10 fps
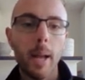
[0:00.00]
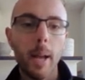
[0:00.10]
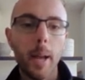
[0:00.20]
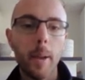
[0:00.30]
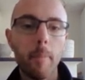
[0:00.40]

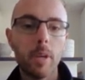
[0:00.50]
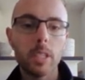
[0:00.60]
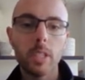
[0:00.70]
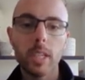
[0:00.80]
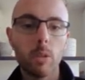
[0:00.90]

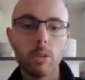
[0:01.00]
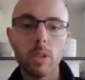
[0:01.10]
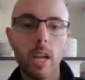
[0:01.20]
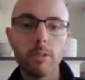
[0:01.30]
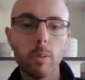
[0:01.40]
But you can also
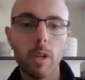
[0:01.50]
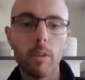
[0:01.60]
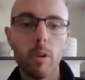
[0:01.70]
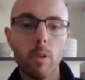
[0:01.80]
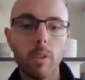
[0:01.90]
have some other
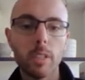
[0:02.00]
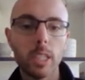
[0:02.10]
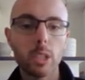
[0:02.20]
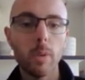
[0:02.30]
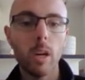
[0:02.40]
photos
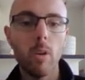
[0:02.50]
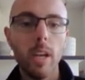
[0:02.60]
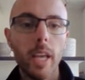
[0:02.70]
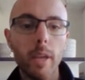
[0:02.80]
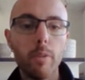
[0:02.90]
here as well.
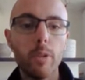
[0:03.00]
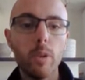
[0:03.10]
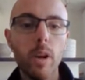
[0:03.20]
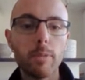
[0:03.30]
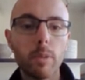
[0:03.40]
If you
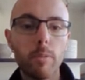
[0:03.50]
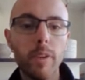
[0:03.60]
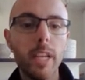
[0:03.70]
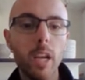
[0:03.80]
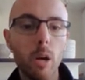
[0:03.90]
do have some
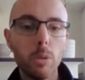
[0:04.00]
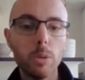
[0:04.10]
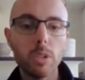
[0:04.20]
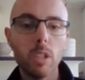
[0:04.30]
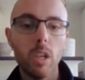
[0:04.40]
videos,
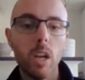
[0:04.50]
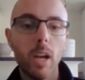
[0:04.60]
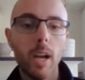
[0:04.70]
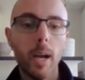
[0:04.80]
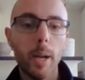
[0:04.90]

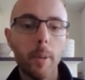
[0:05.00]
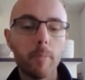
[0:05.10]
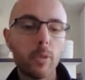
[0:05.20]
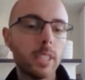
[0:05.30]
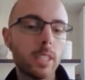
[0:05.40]

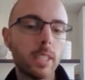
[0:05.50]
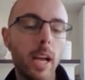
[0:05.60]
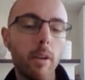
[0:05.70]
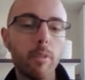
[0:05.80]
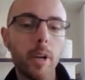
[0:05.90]
for instance,
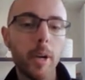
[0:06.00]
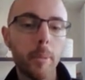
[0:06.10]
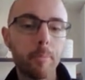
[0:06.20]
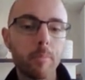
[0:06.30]
I have a